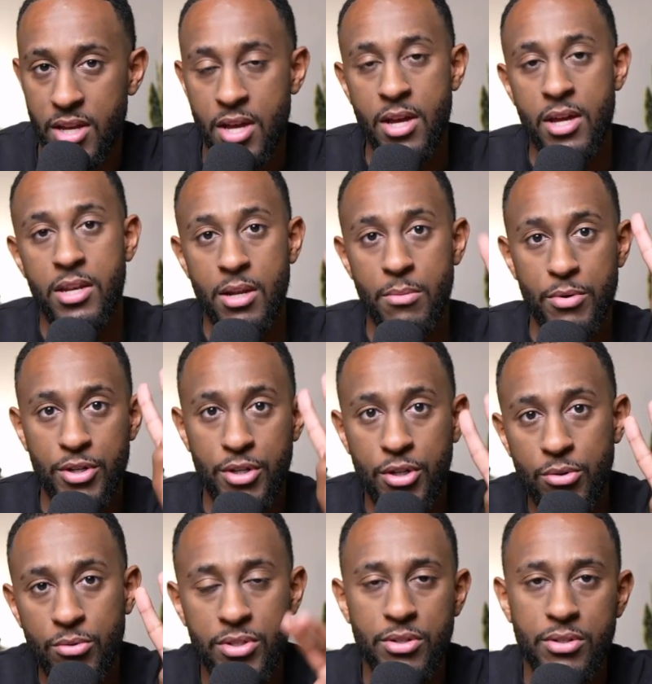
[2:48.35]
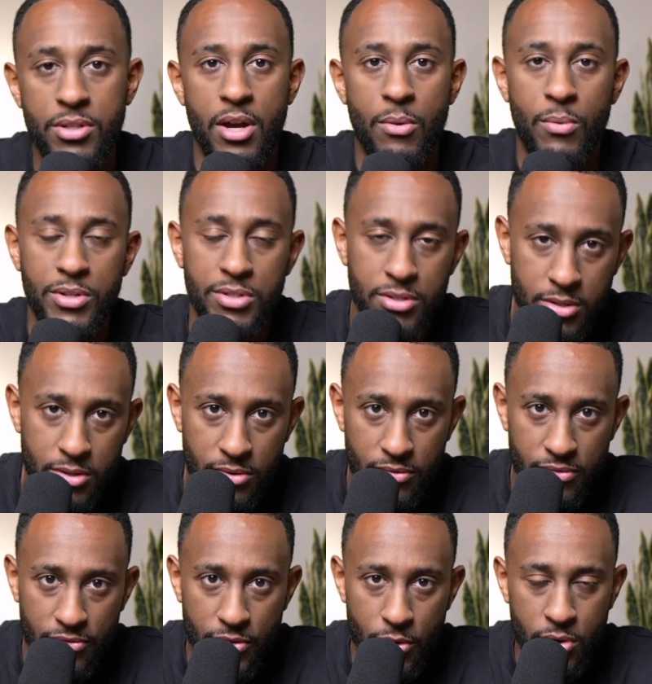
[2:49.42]
Number two is going I want you to
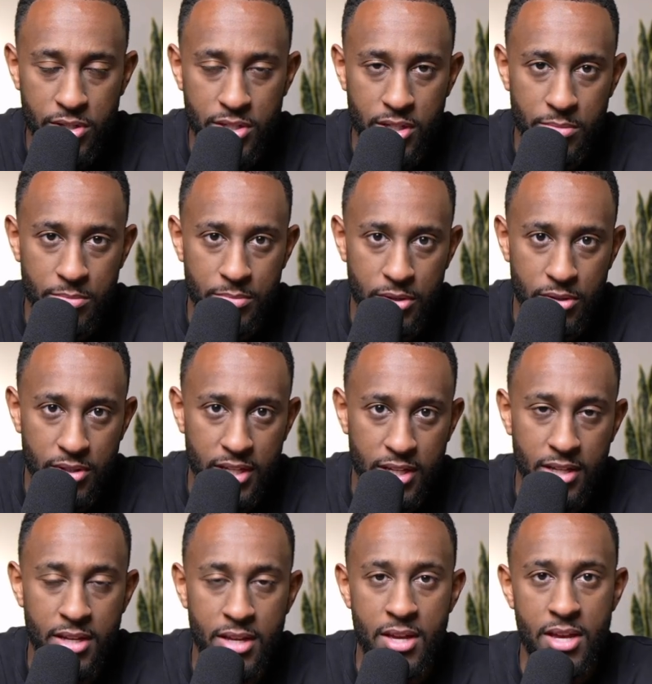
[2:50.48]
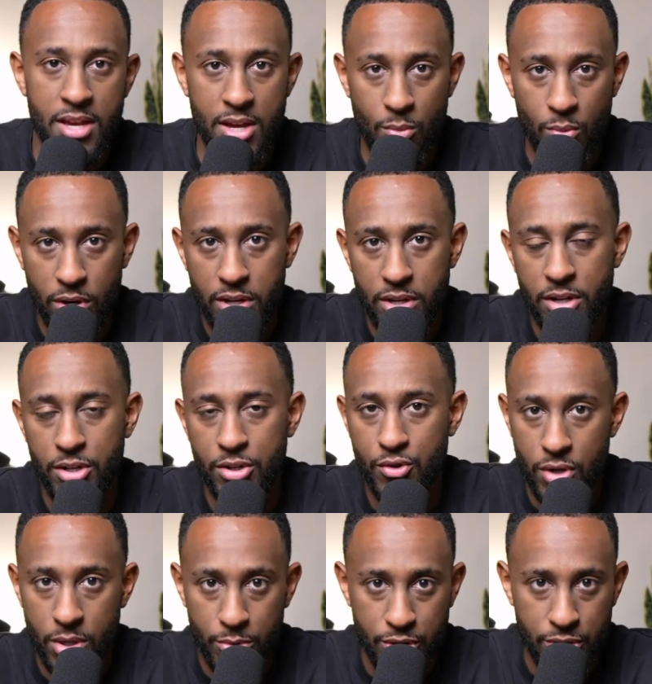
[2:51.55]
focus on building and working on
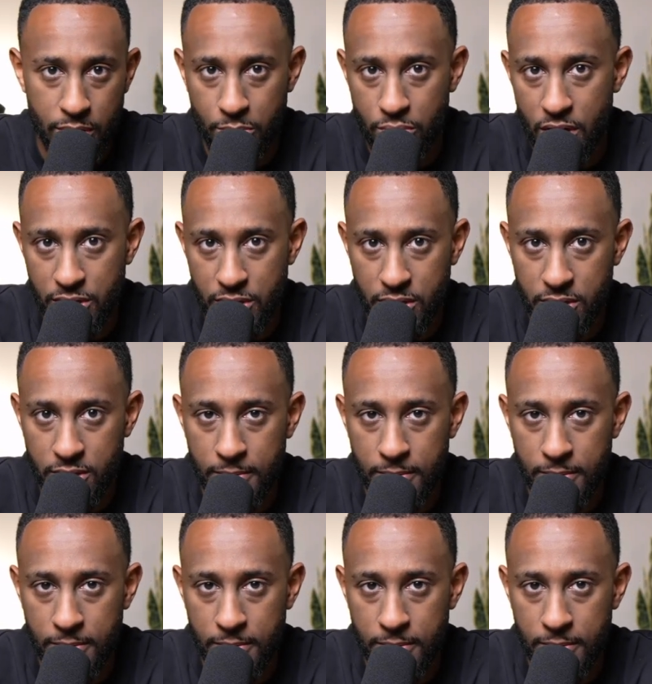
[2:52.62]
troubleshooting projects.